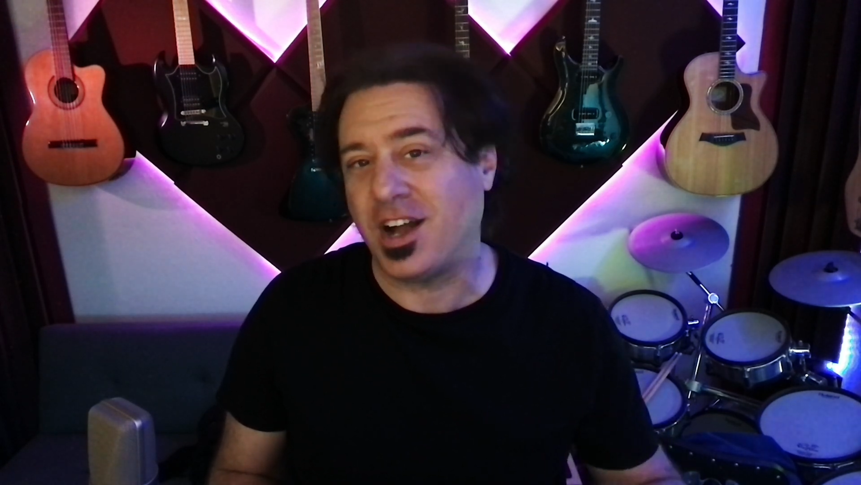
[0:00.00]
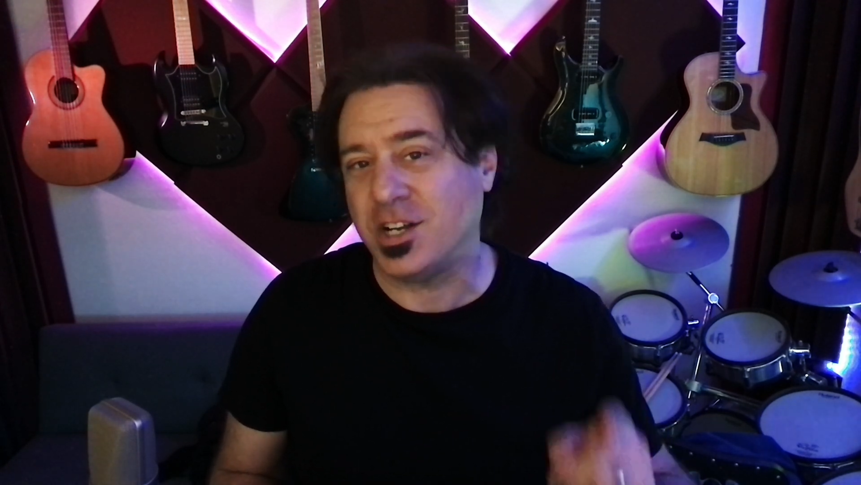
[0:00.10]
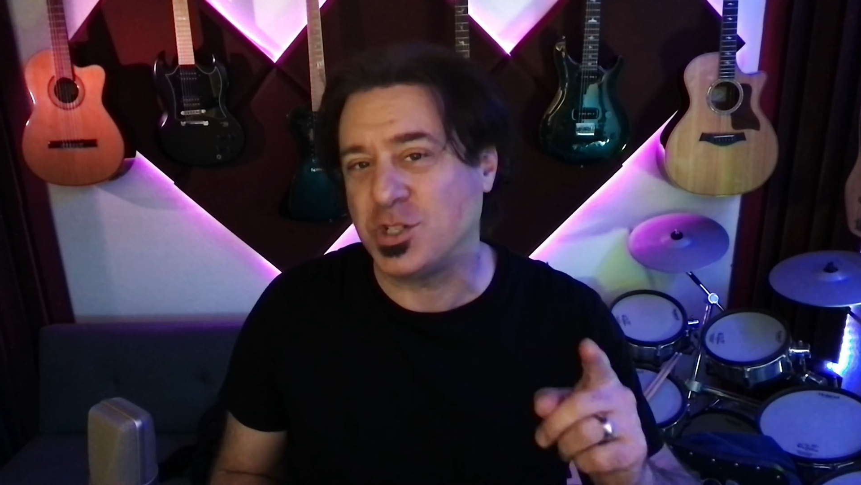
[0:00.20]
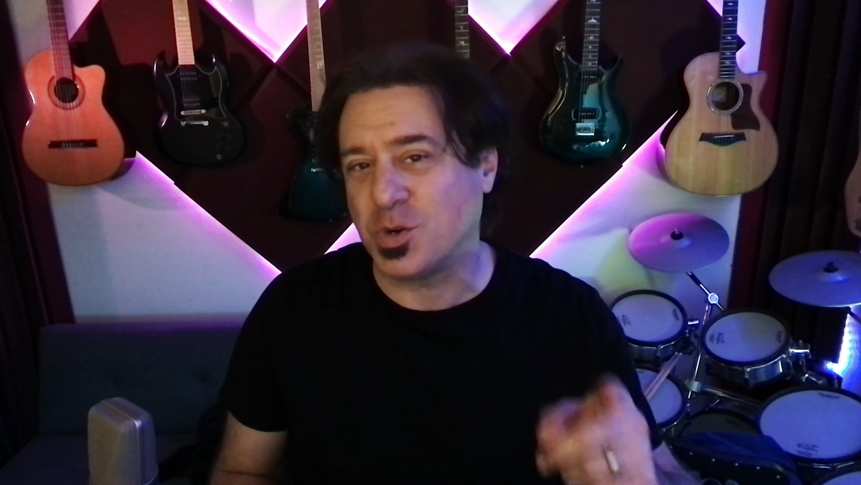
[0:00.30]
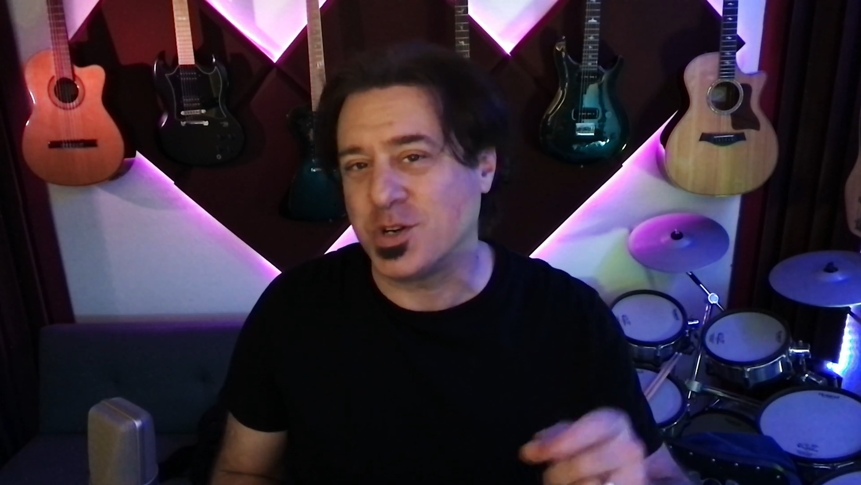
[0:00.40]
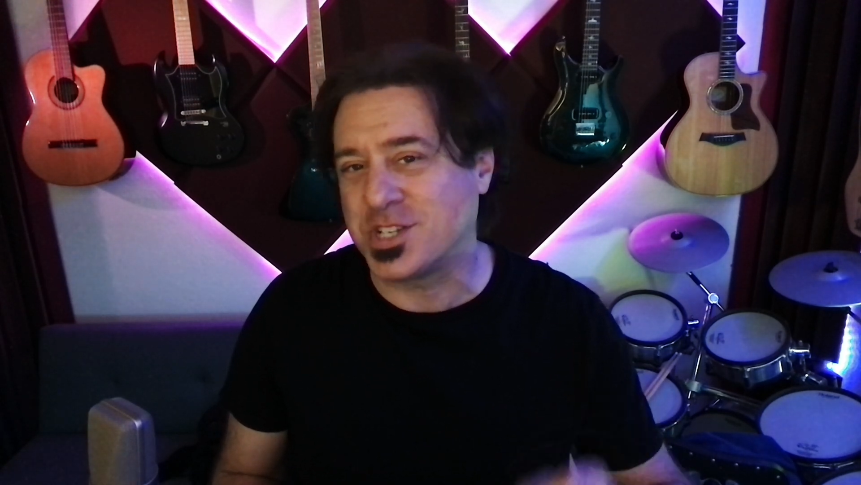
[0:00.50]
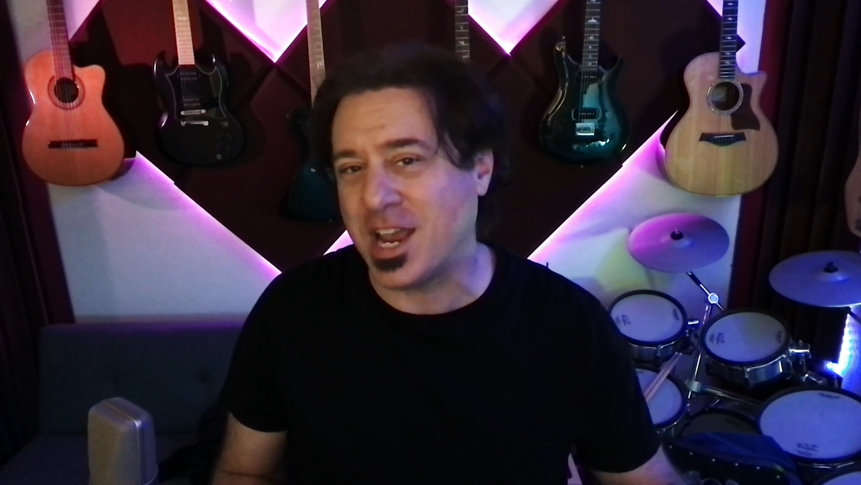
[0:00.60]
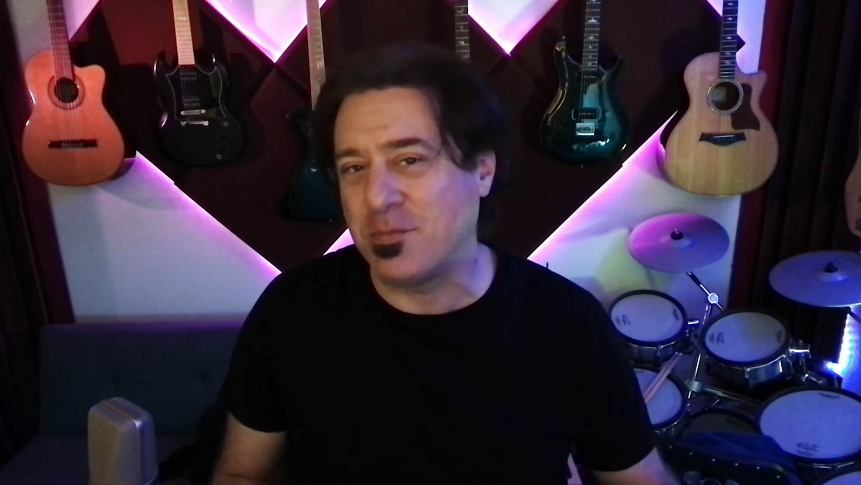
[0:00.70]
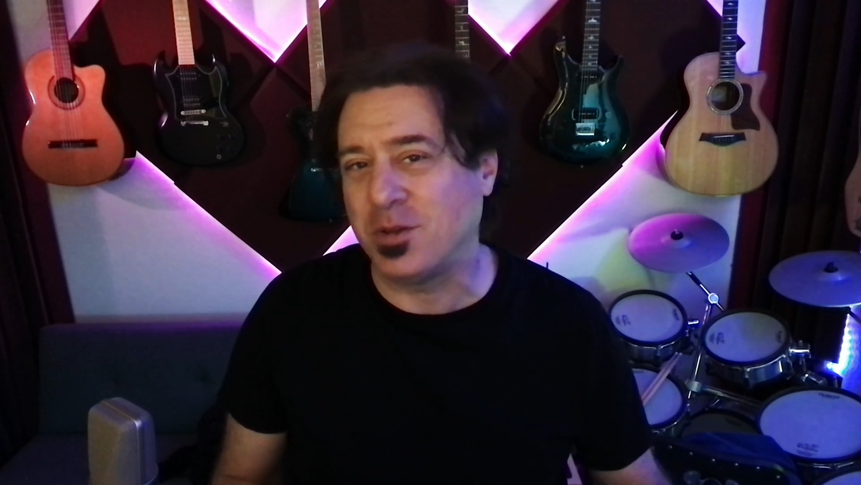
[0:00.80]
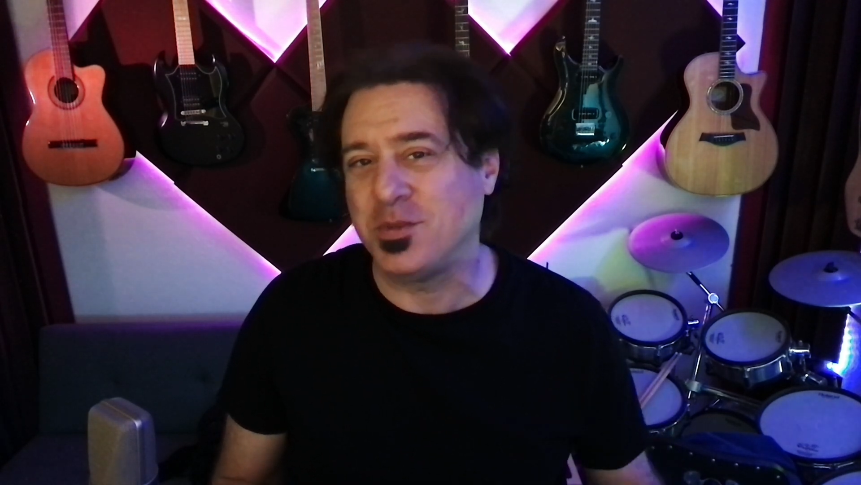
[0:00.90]
on George
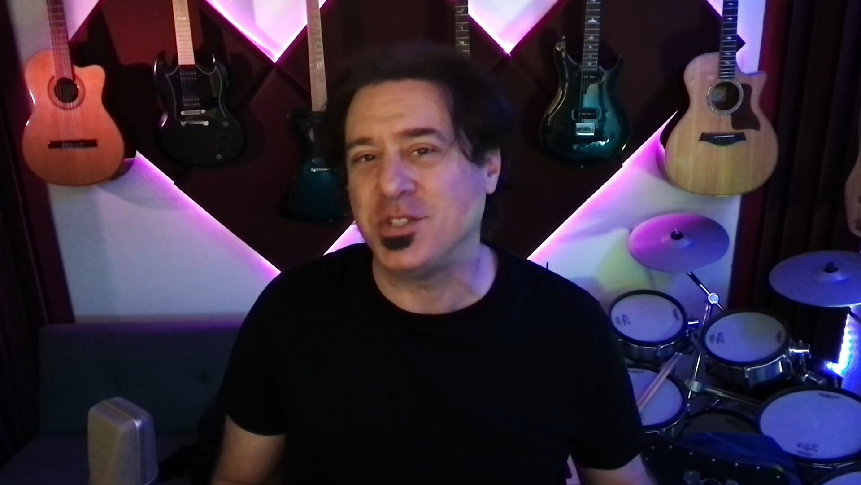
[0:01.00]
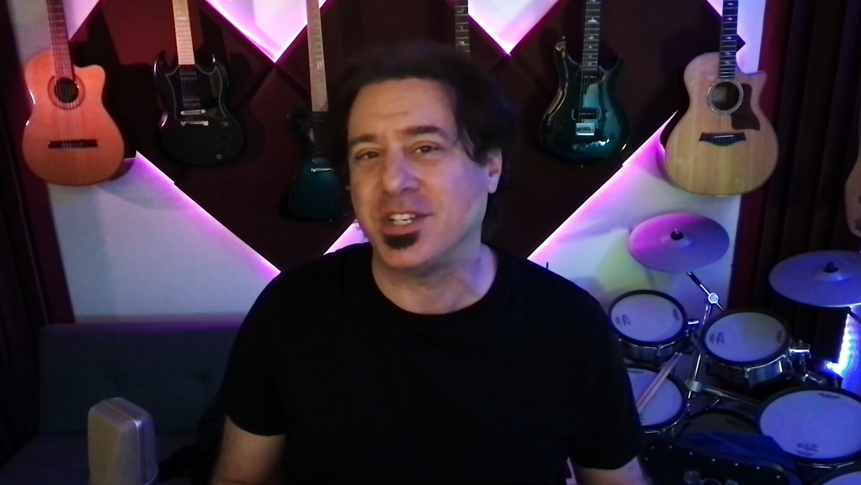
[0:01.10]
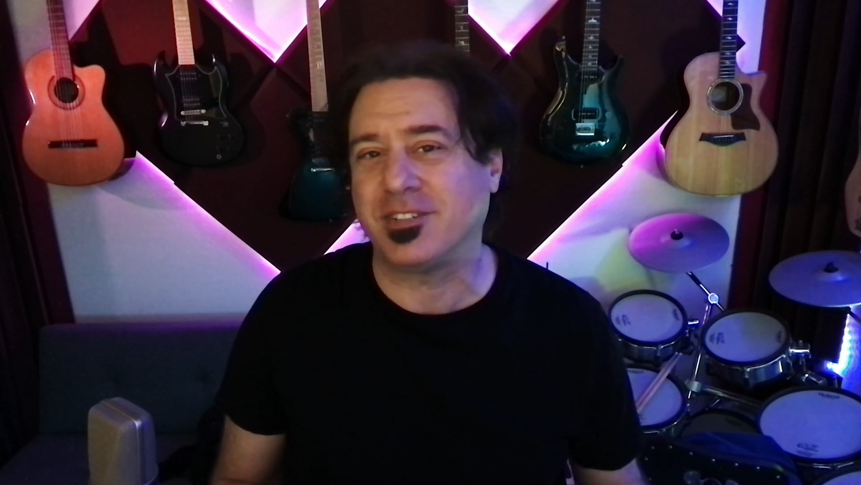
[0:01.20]
Gabriel Music.